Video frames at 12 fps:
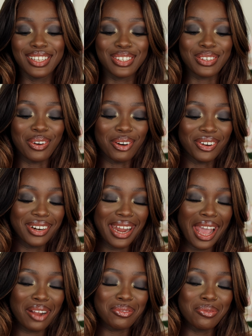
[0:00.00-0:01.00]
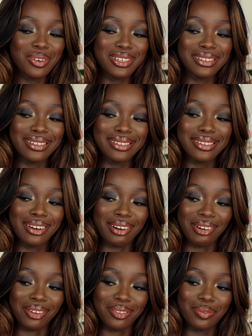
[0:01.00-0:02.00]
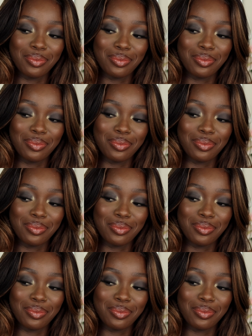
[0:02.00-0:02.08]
is on, and who is this girl?